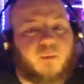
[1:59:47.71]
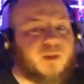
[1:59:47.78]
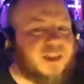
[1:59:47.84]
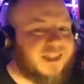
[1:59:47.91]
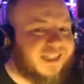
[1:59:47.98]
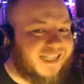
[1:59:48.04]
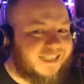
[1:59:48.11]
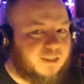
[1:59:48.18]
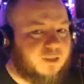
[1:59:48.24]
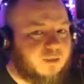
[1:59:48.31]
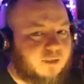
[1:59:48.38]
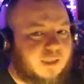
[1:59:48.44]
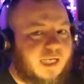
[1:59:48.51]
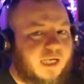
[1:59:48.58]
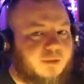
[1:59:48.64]
which is less good
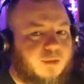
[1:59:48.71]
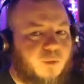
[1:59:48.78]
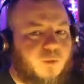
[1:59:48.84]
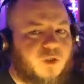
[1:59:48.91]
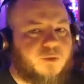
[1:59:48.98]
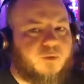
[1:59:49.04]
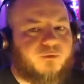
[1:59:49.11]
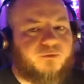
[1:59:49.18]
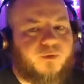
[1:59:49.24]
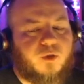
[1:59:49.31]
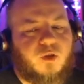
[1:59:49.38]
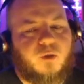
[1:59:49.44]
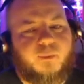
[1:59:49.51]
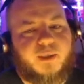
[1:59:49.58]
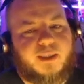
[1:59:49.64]
now than it was
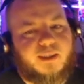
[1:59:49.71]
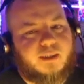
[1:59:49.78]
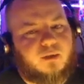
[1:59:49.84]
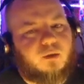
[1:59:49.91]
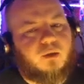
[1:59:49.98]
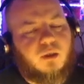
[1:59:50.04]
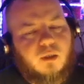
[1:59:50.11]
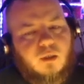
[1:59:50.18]
before, but it's still